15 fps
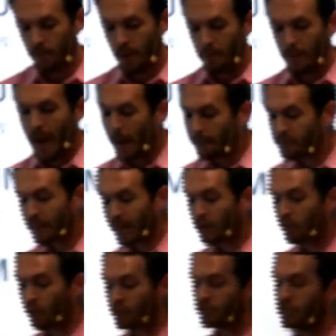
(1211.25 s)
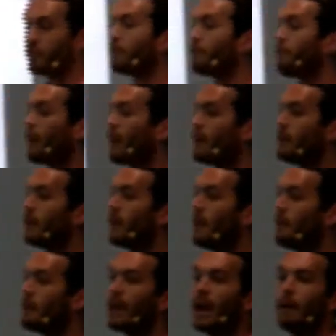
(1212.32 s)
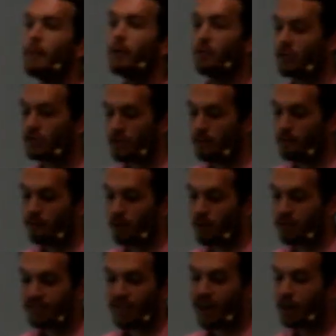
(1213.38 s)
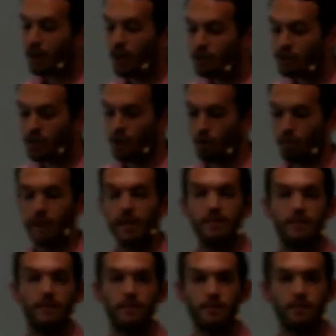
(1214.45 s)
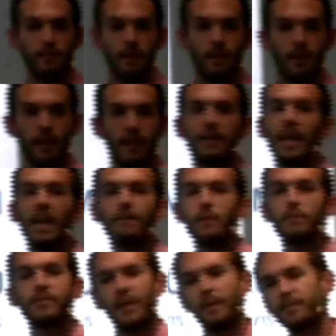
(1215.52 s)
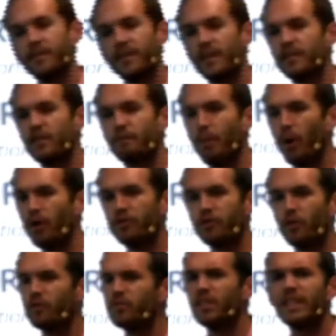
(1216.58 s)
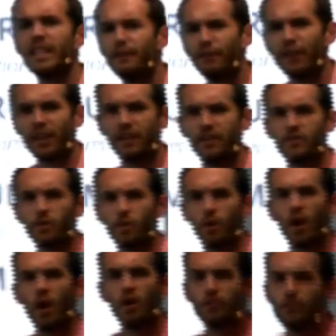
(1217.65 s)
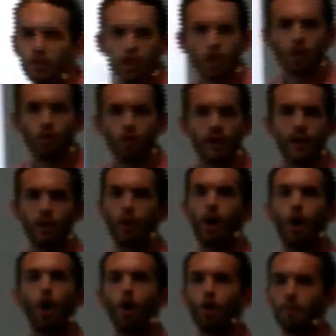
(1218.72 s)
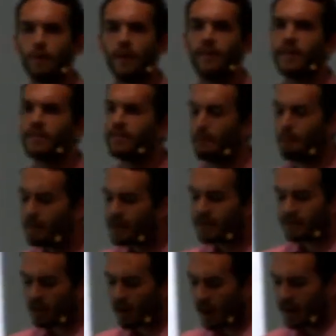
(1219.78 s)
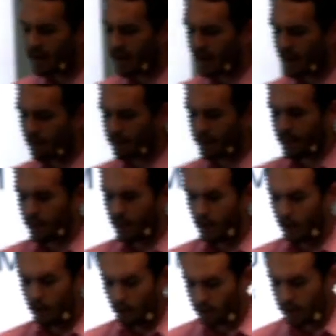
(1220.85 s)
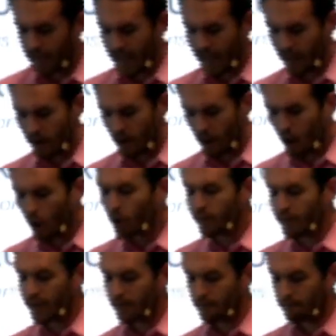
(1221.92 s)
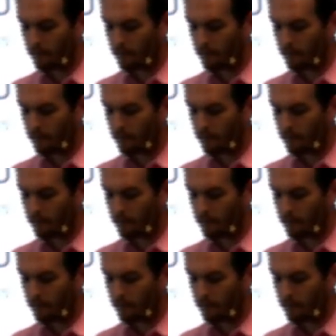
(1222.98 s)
Perhaps my Christian friend became a Christian for psychological reasons. It gave him some sense of personal significance or security or hope that there's some big sky daddy up there looking out over him.